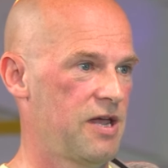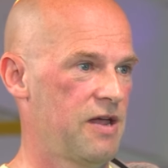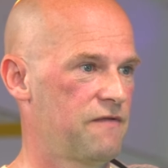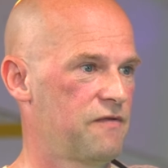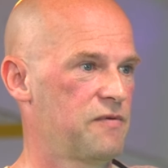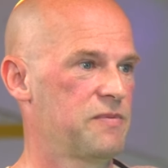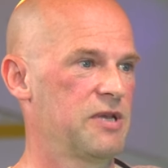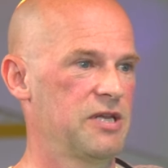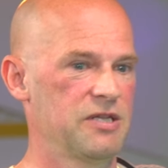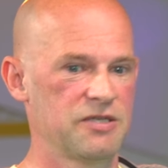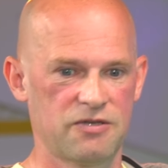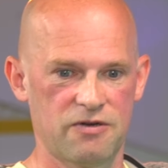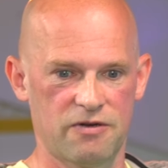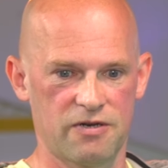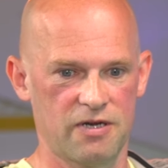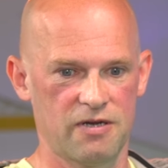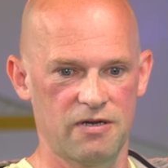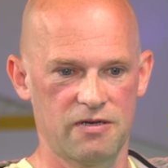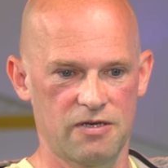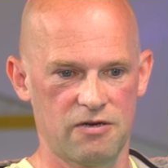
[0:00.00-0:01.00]
Everybody's got
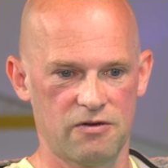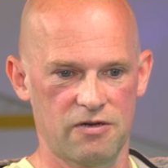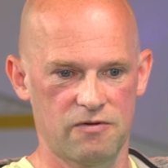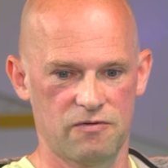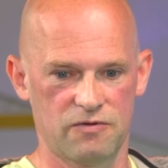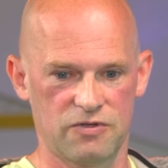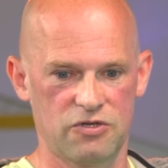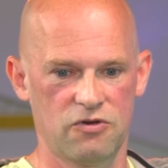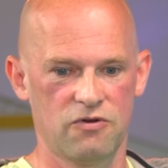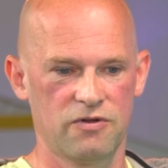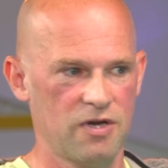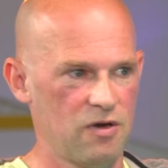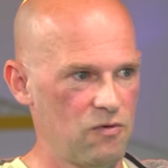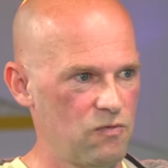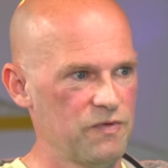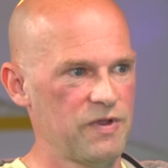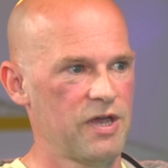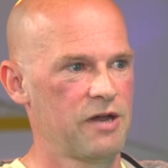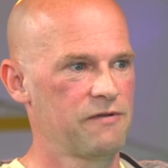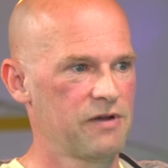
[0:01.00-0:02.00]
to tot
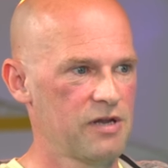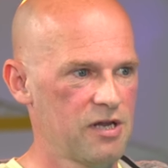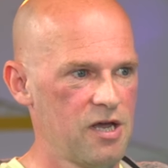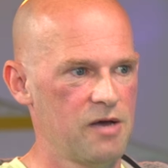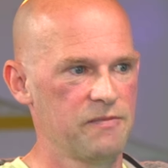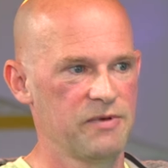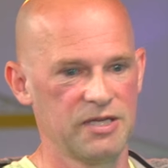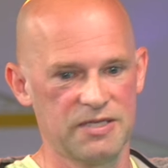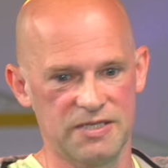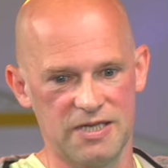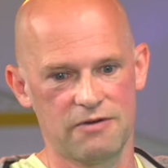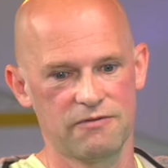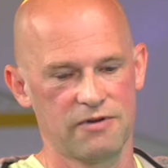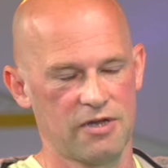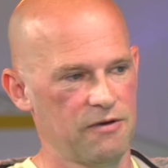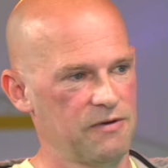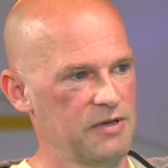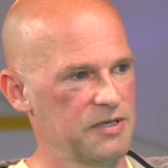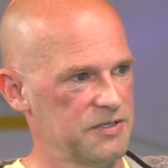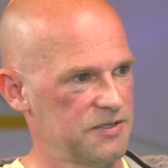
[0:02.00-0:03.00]
up their incomings,
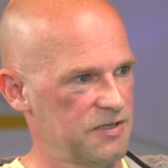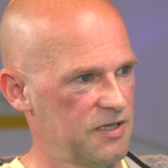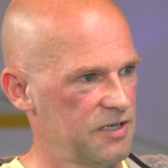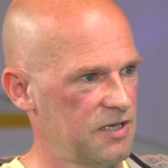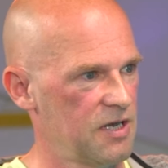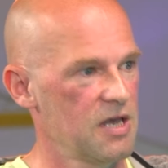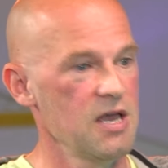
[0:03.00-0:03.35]
outgoings. So